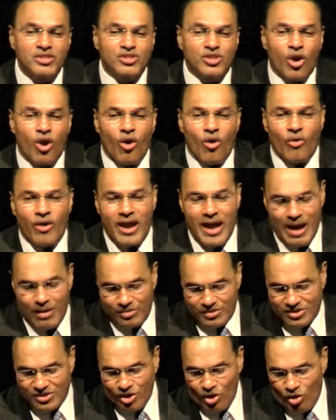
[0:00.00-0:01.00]
a story. I
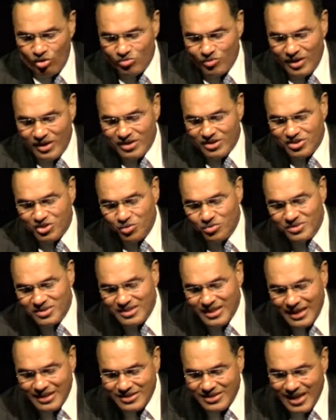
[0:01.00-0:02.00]
was told one of the students
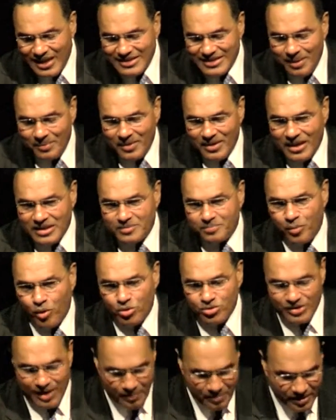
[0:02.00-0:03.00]
said, say something that's
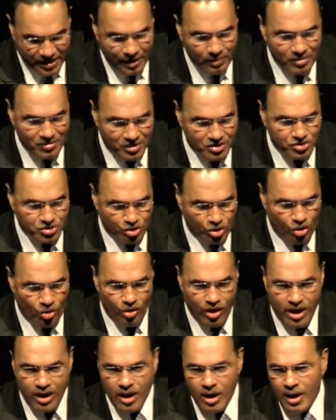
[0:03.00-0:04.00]
personal. I begin with a
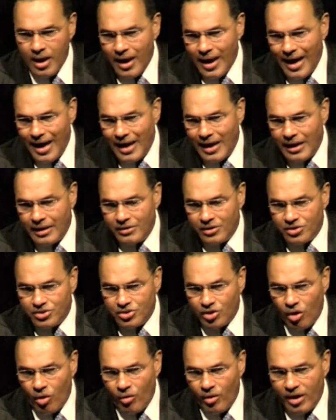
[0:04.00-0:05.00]
story and the
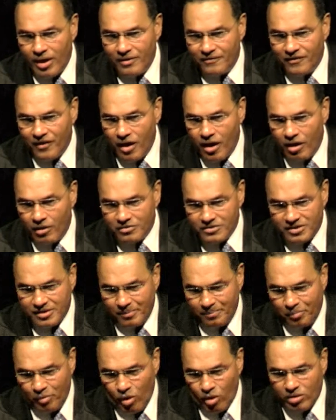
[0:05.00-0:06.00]
story involves
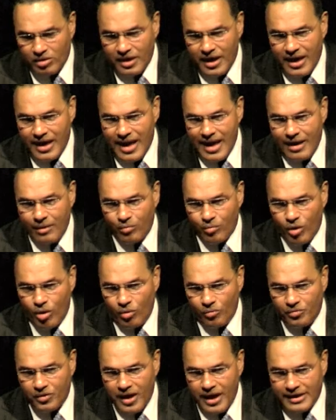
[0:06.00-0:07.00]
the book that I
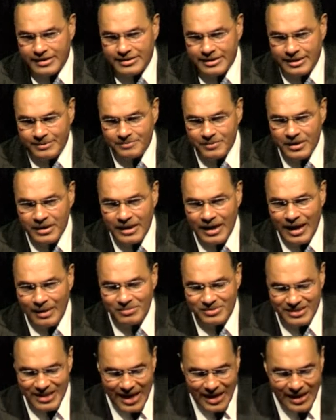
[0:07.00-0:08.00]
wrote that uh,
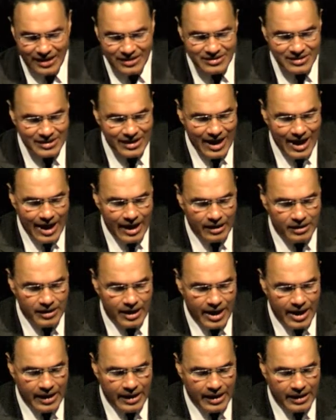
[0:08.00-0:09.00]
I'm signing tonight,
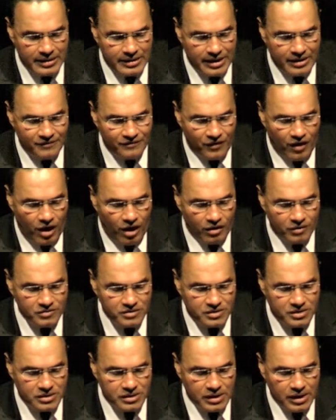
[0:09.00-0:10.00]
and it
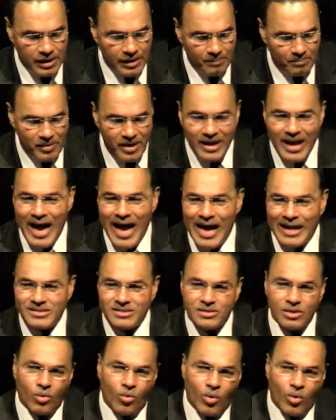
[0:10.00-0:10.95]
involves being asked